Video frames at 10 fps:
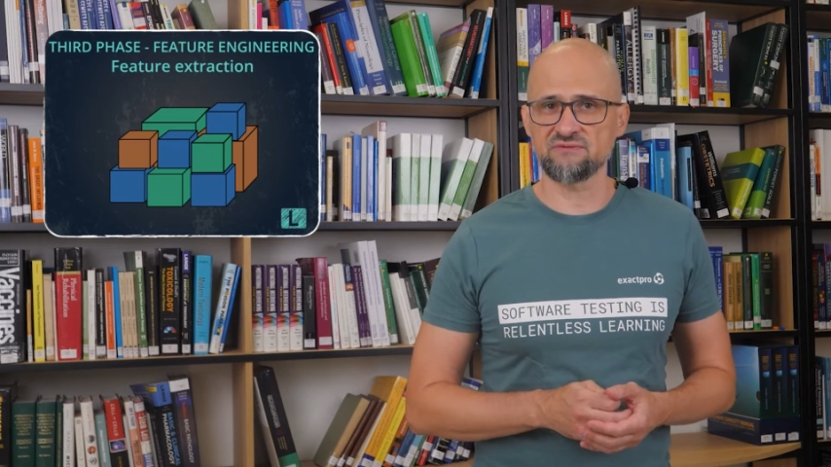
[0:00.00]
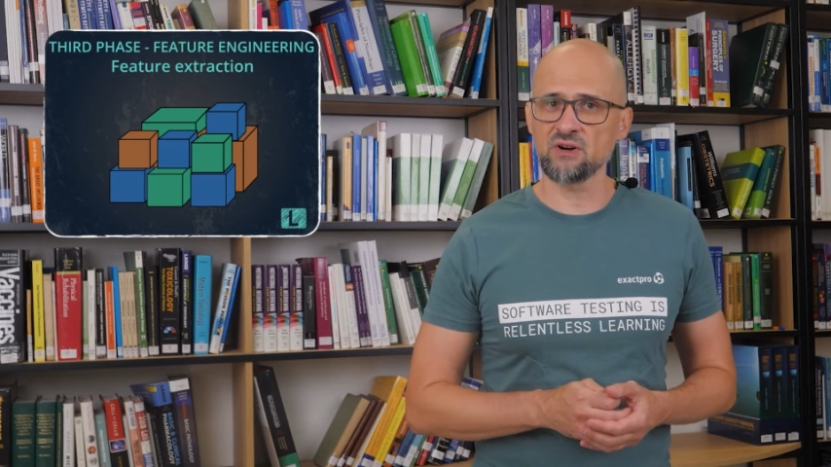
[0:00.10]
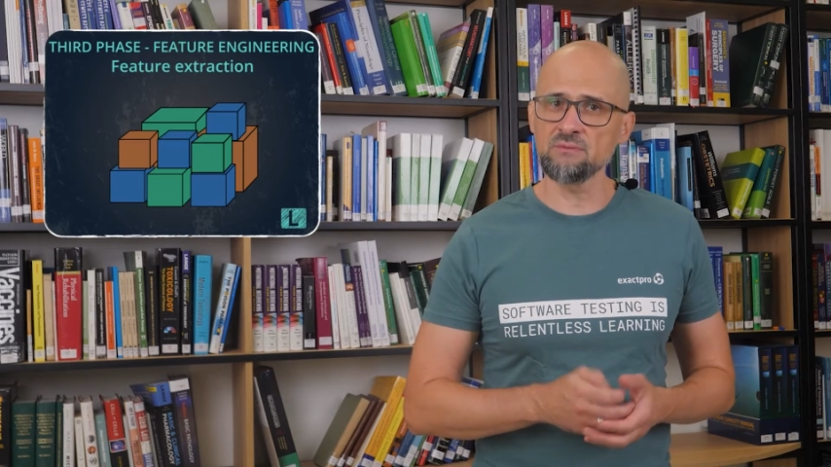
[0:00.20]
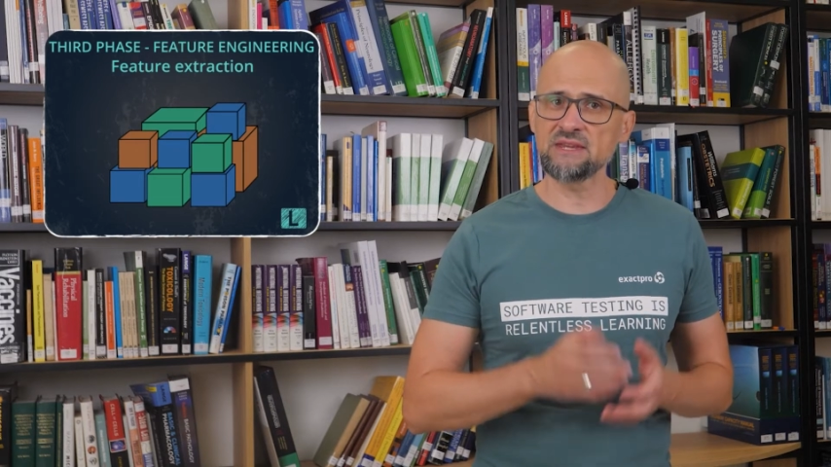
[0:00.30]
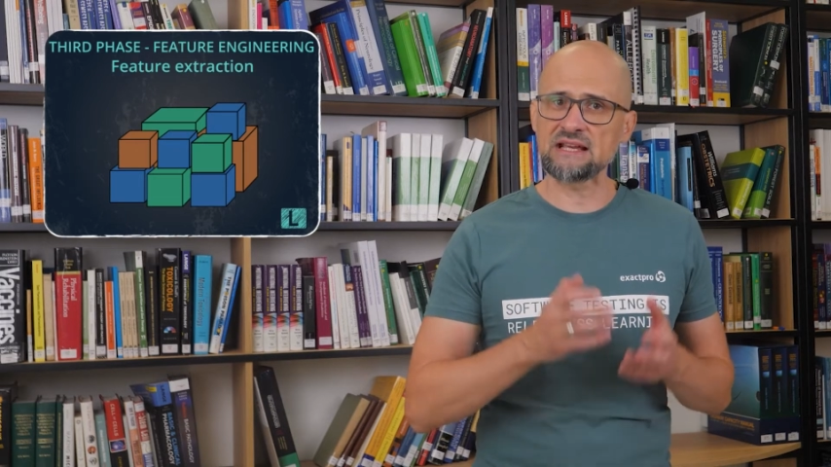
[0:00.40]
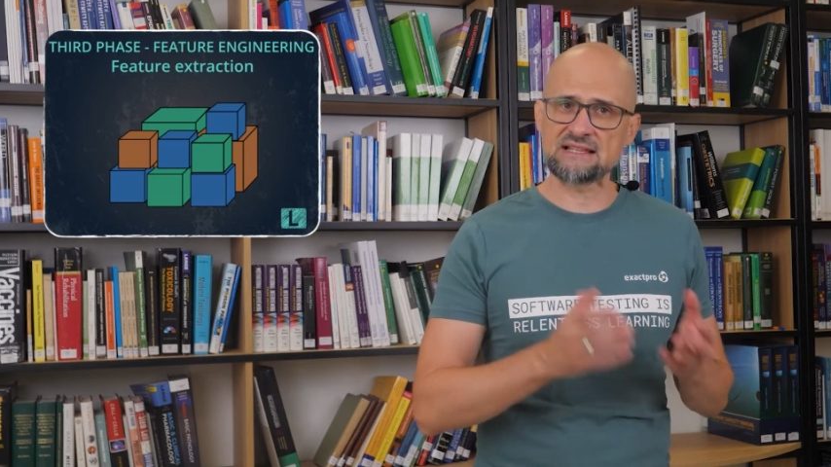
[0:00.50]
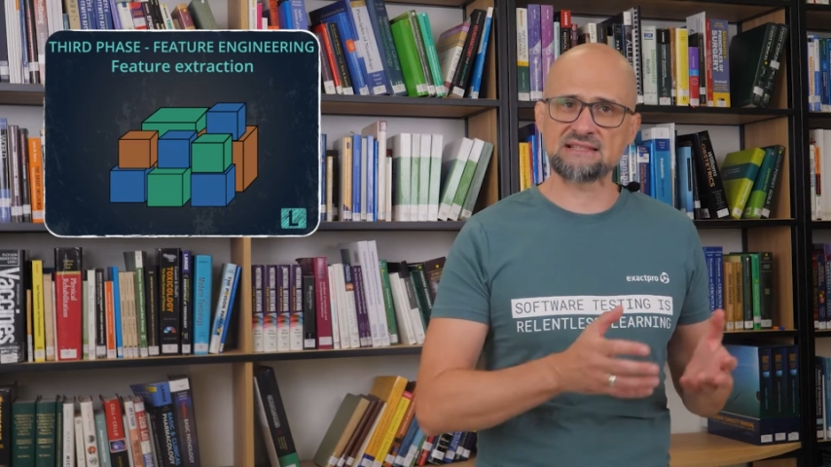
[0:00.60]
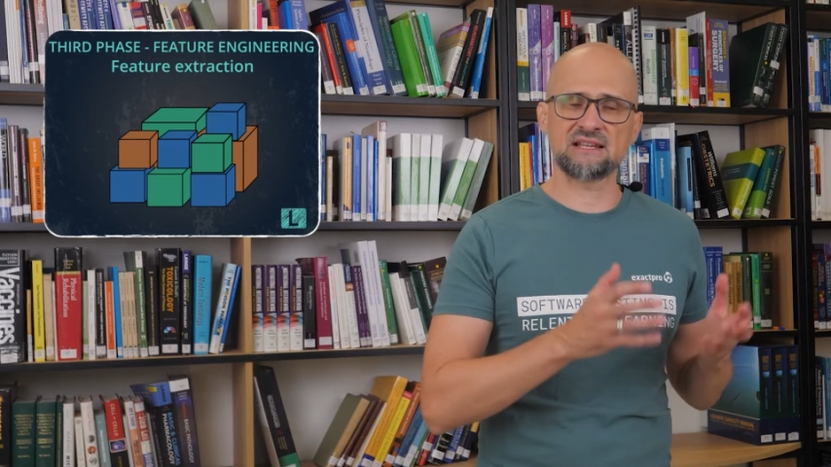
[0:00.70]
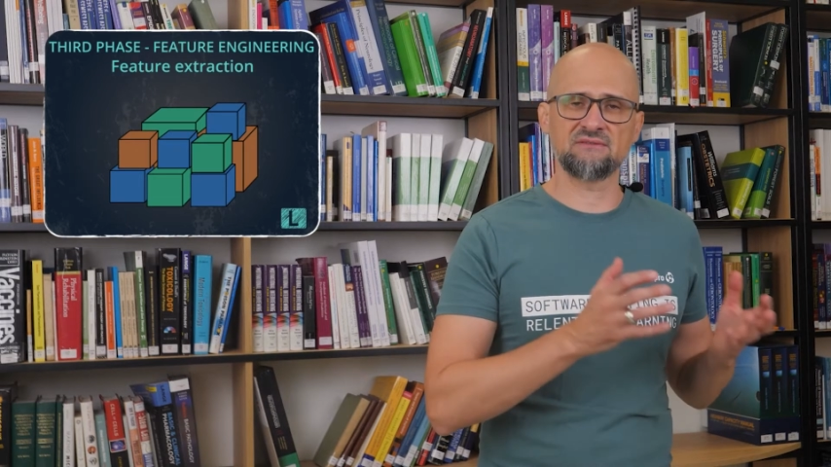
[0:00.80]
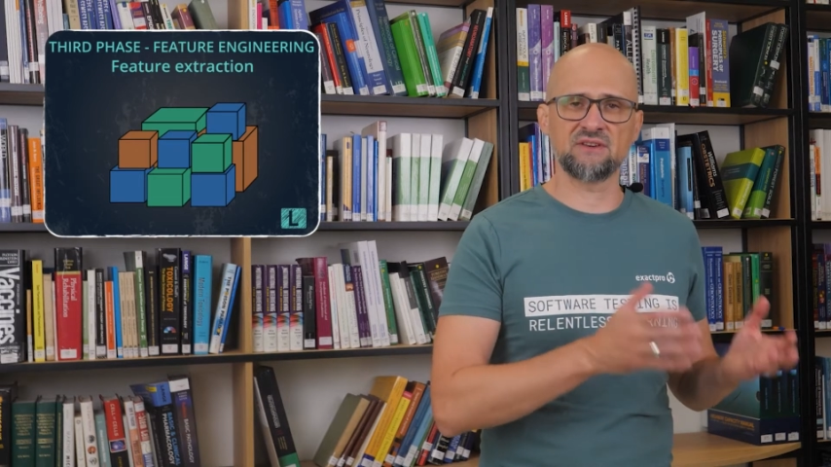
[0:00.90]
from the
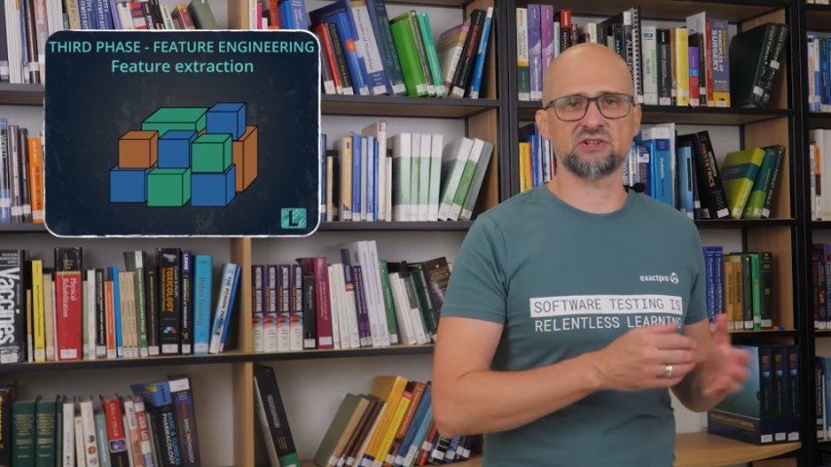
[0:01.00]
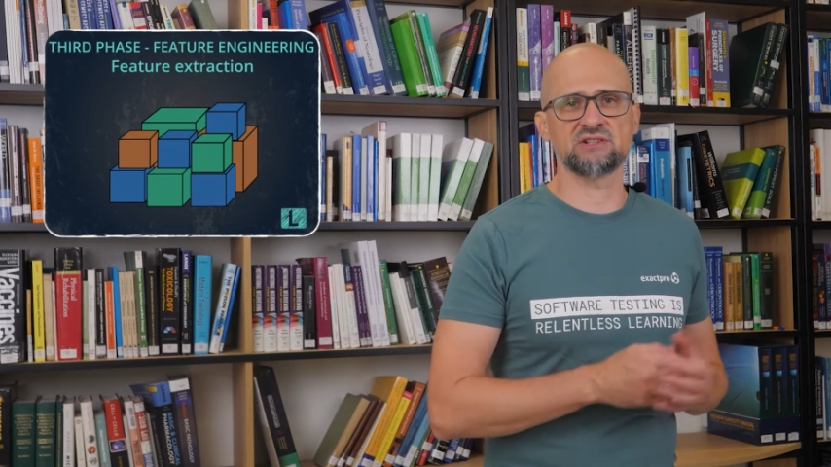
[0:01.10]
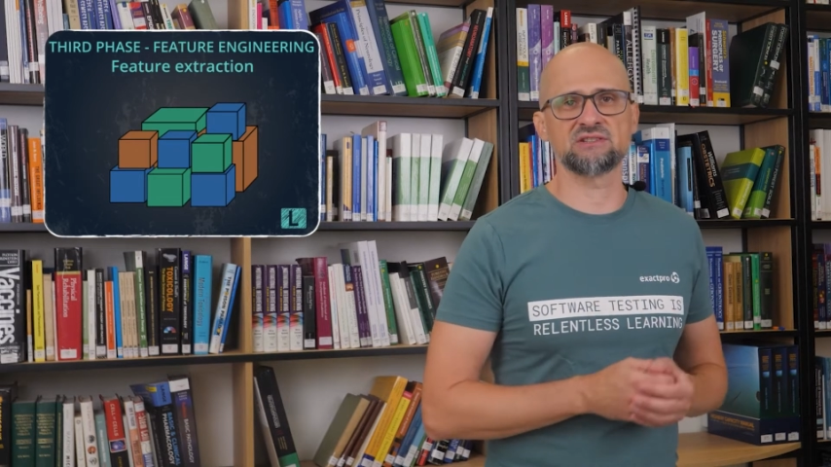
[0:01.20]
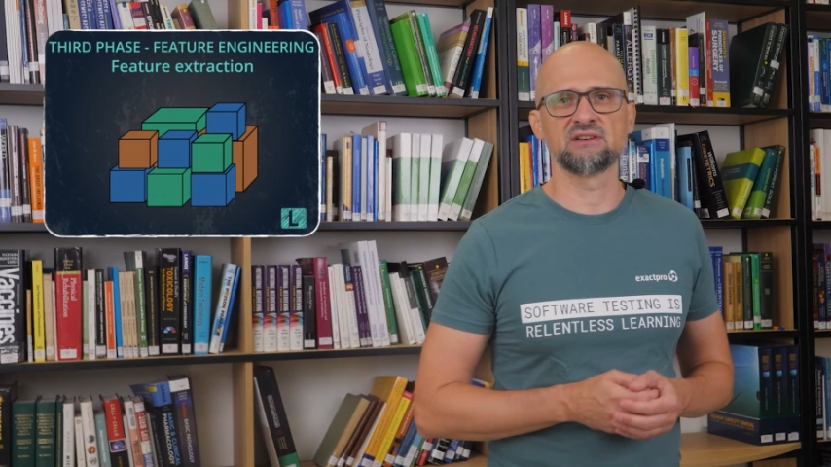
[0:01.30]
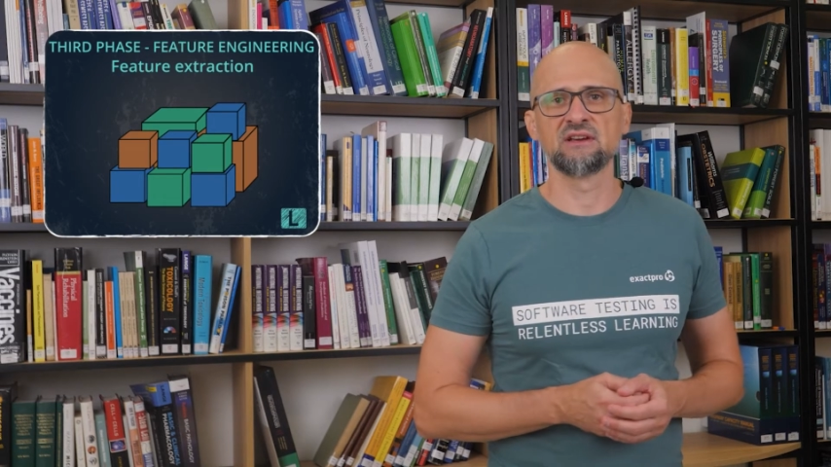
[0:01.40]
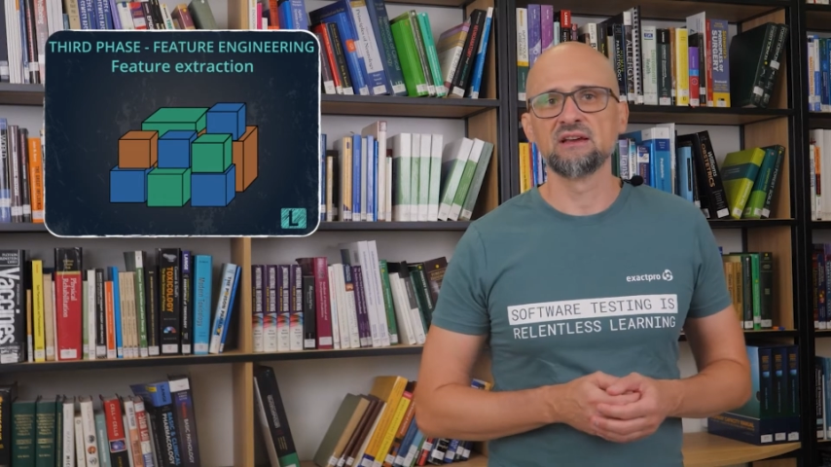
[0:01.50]
existing features.